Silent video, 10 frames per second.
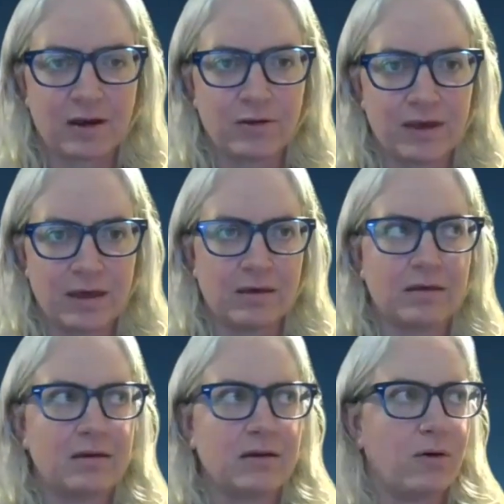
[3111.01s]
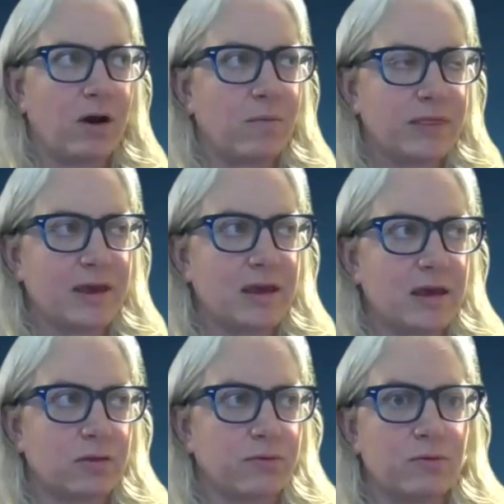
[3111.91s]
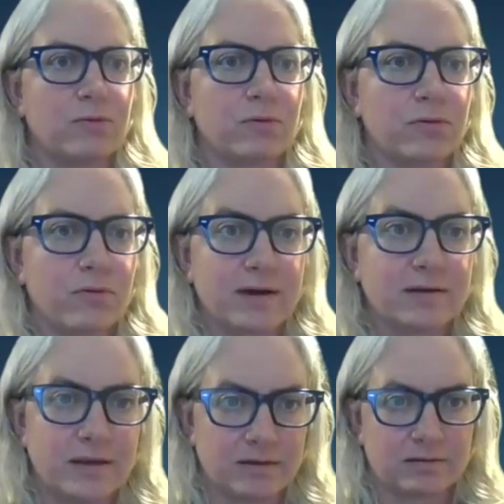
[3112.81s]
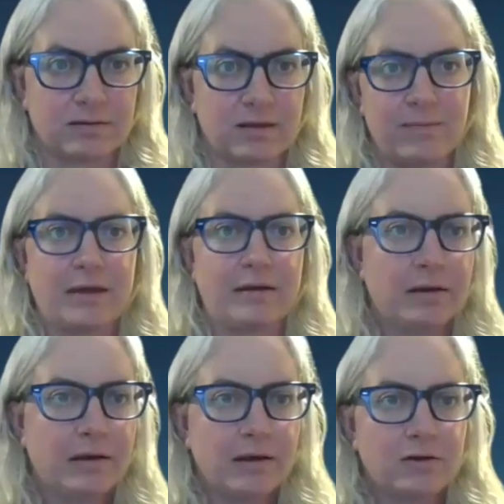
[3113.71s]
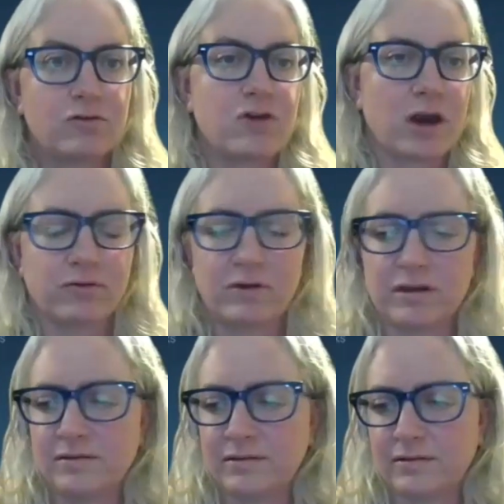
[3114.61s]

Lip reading: Are we thinking through correctly the climate trajectories?